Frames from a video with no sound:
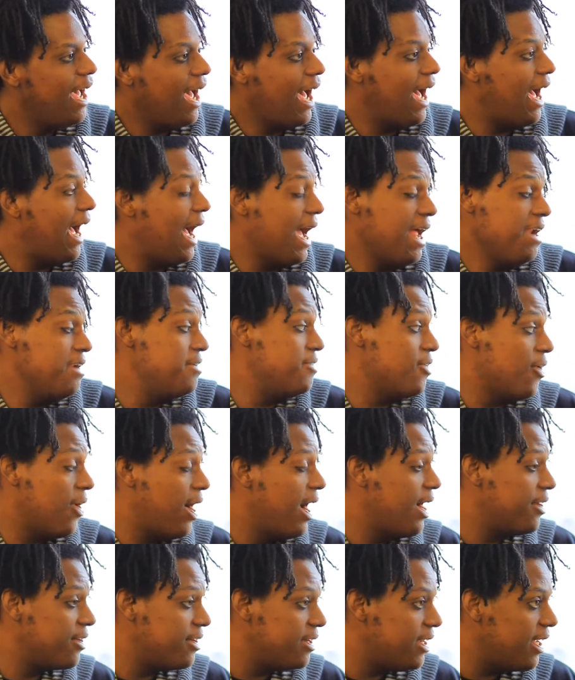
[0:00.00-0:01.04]
Mm-hmm. I didn't know
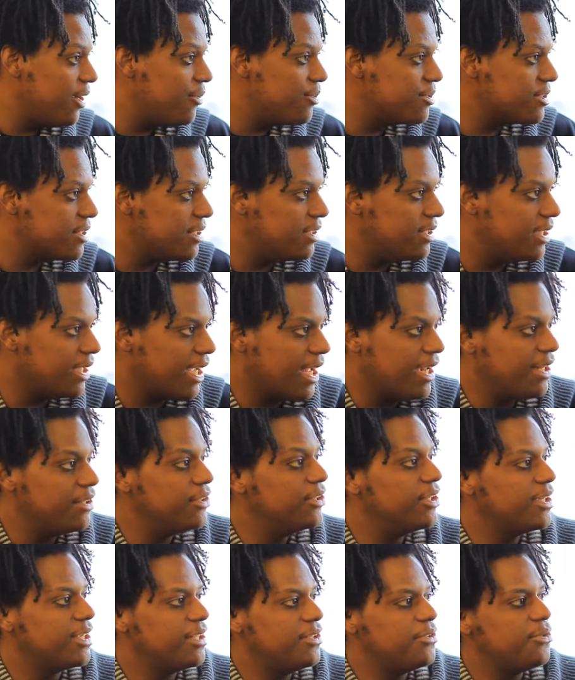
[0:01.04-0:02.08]
how the day was gonna look. I
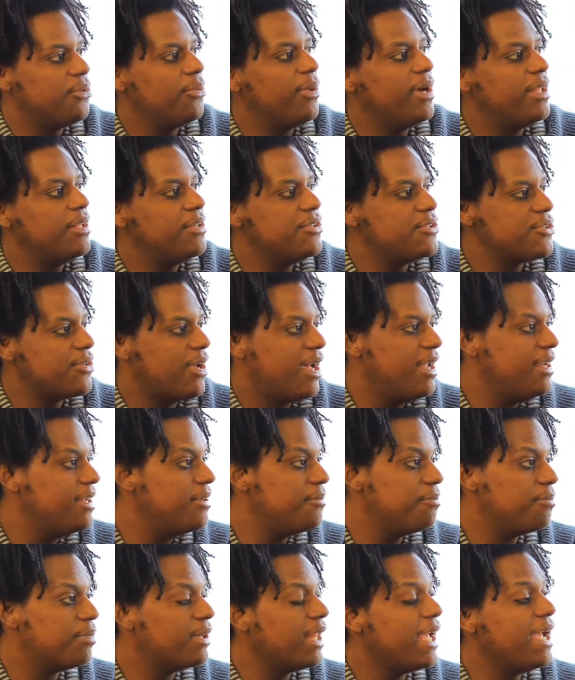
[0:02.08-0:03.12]
didn't look at the weather, so I
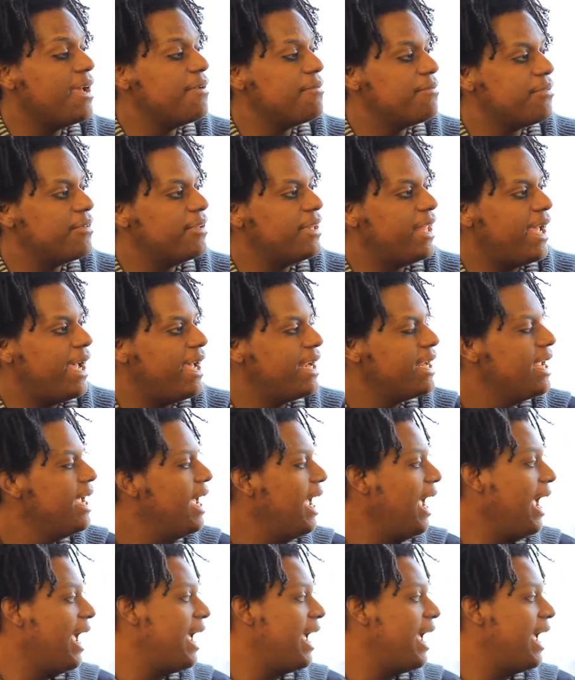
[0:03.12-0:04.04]
didn't plan for that.